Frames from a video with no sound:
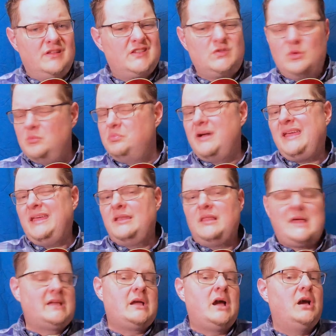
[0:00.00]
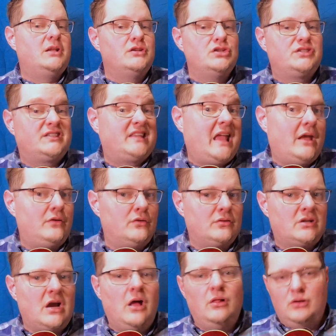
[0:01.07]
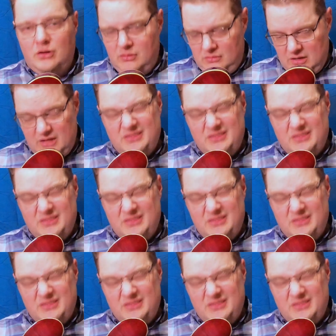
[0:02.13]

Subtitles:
to this one, but in like a standard color.